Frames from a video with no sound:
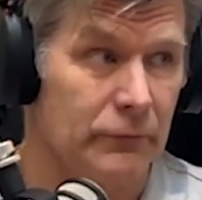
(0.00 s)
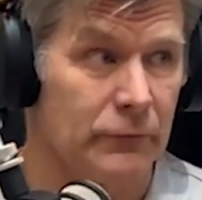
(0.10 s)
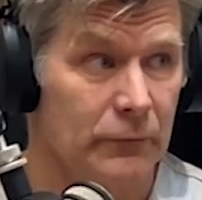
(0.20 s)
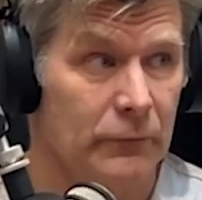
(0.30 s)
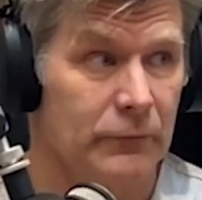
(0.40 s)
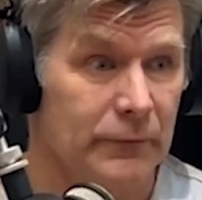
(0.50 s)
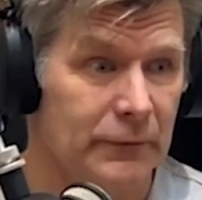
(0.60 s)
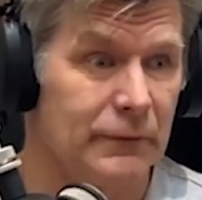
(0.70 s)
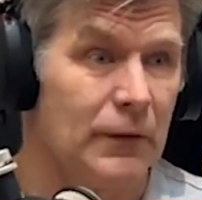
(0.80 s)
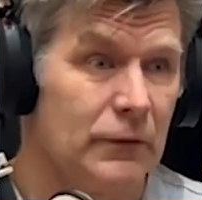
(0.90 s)
2, it
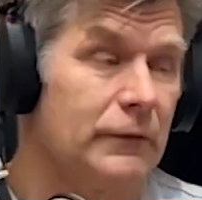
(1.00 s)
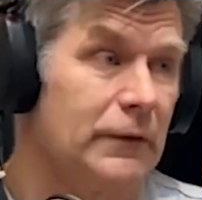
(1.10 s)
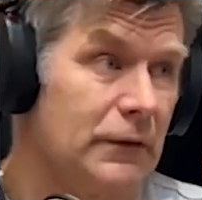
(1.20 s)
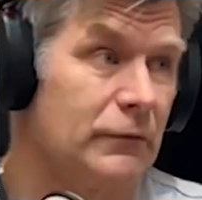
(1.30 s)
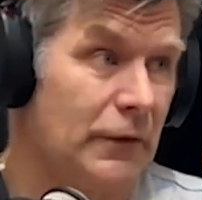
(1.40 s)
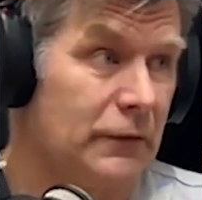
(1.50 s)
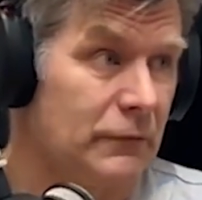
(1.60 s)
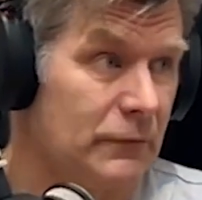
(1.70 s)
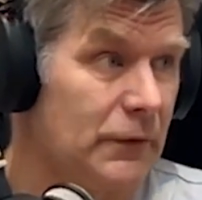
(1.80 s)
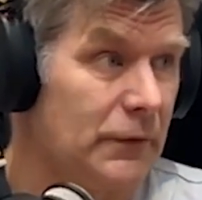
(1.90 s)
says seek
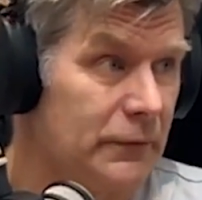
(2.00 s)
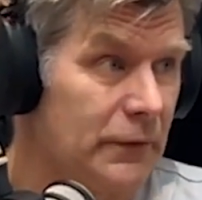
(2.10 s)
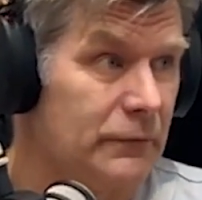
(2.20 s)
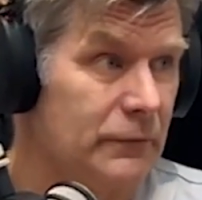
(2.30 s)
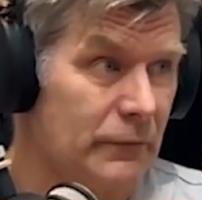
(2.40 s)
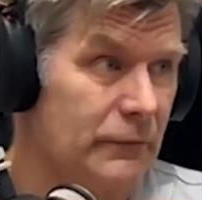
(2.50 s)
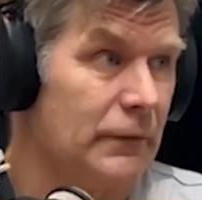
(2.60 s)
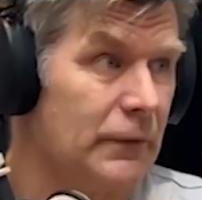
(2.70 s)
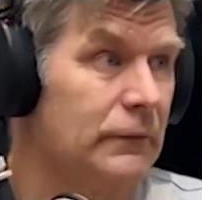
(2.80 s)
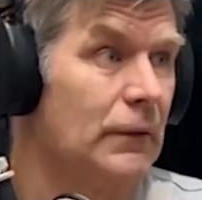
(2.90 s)
veterinary attention.
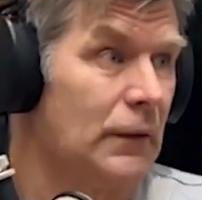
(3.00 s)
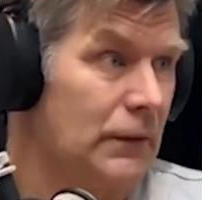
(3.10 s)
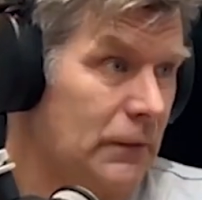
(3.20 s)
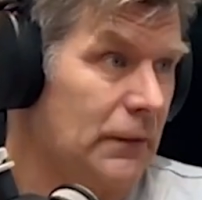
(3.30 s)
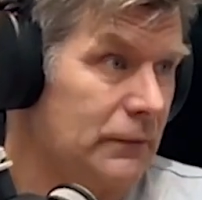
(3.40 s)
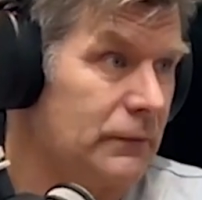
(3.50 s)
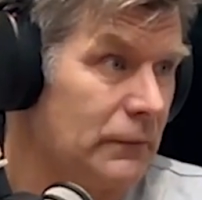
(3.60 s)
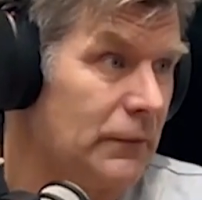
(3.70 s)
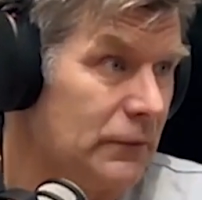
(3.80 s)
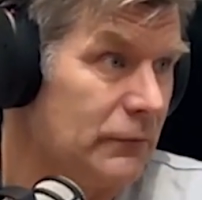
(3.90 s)
3 is needs
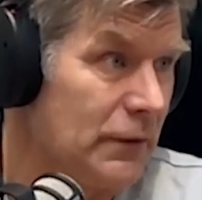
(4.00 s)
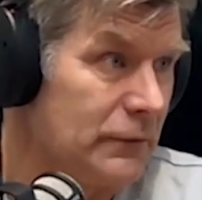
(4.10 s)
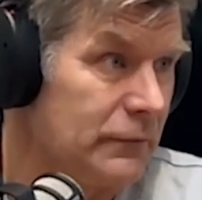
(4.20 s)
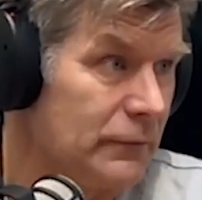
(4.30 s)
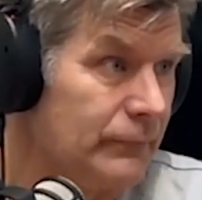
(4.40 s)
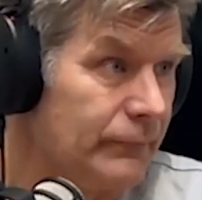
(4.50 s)
intervention.